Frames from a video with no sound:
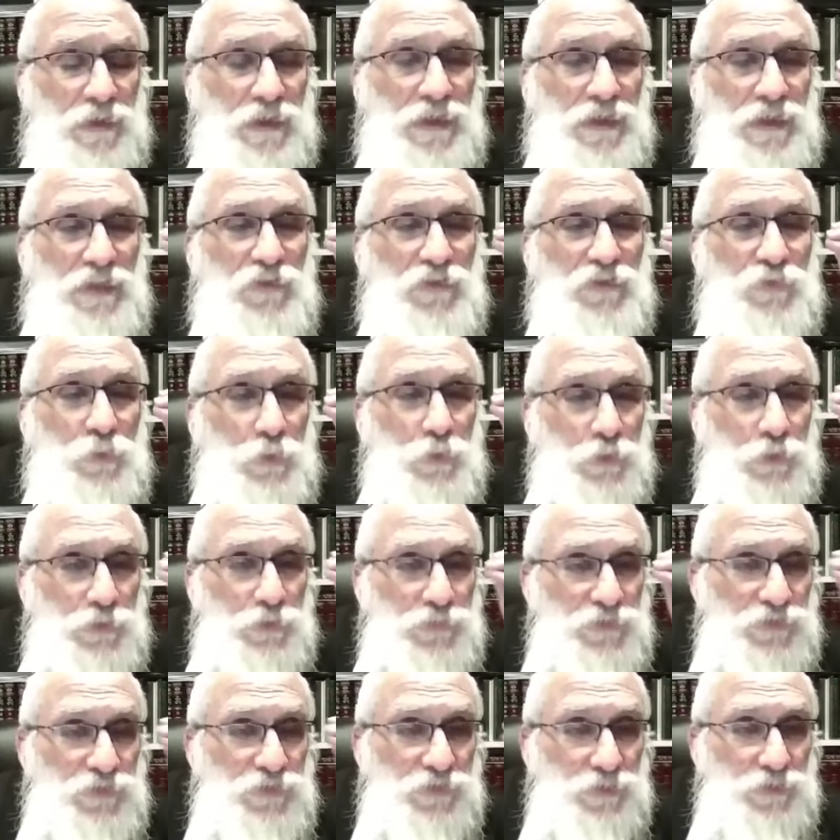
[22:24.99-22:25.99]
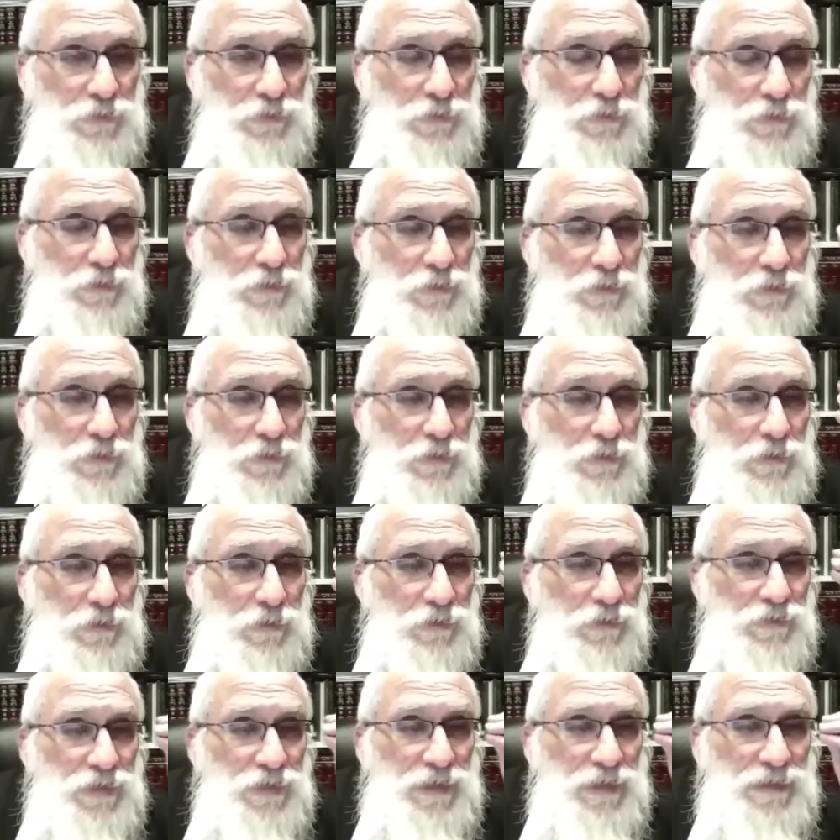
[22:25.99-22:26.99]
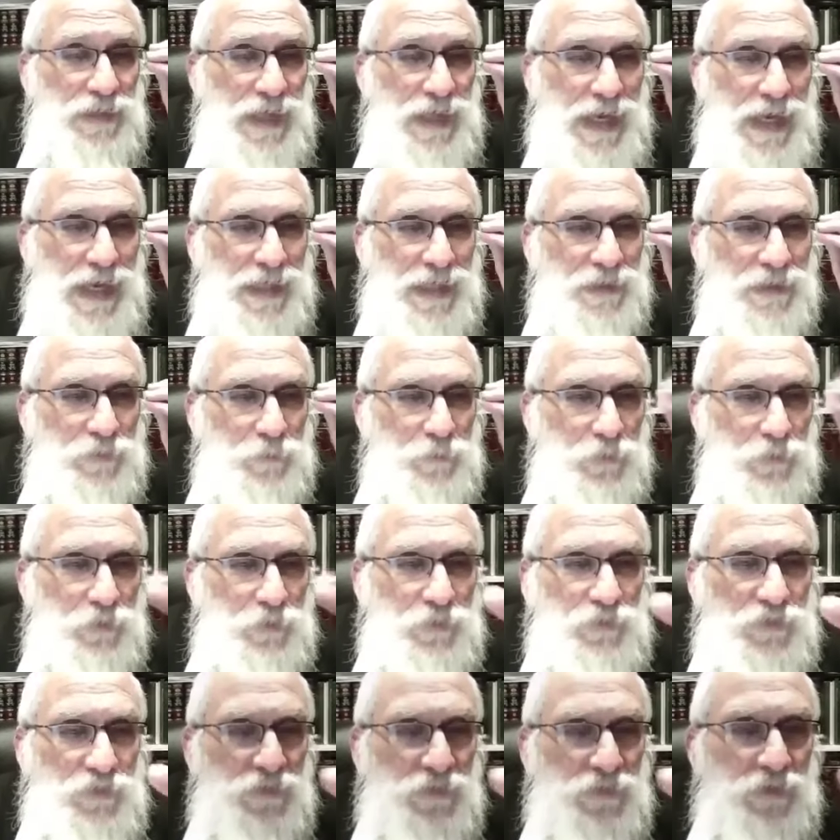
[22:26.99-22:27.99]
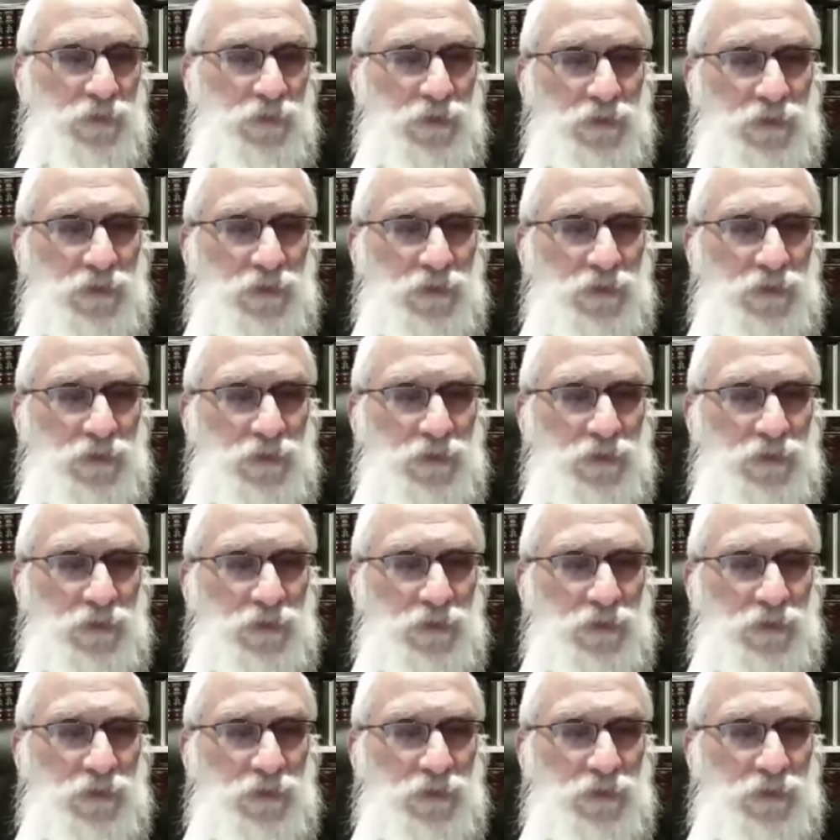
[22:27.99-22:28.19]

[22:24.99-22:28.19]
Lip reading: is worse than the animals,